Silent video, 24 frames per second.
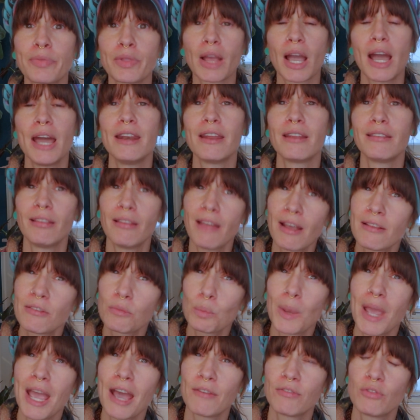And
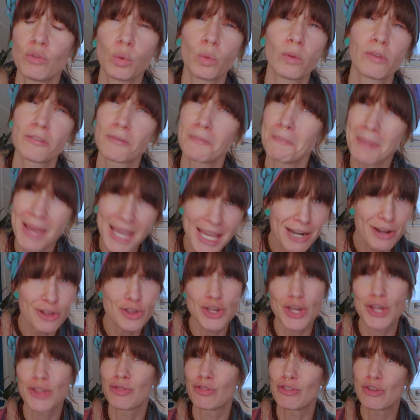unless we have tools to
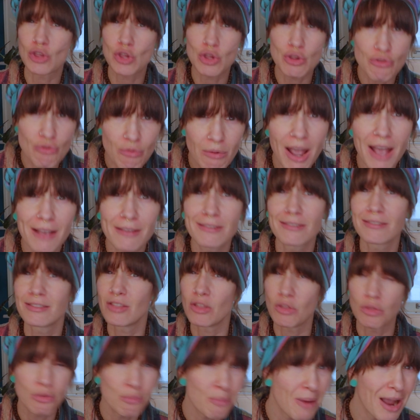manage it, the stress,
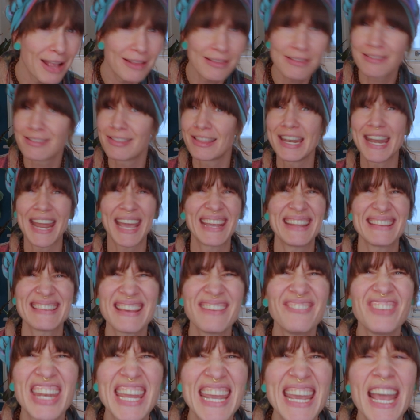the threats, the
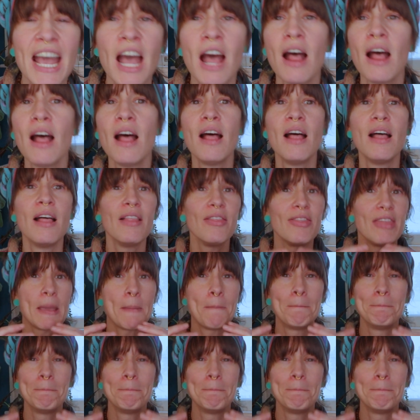negativity, they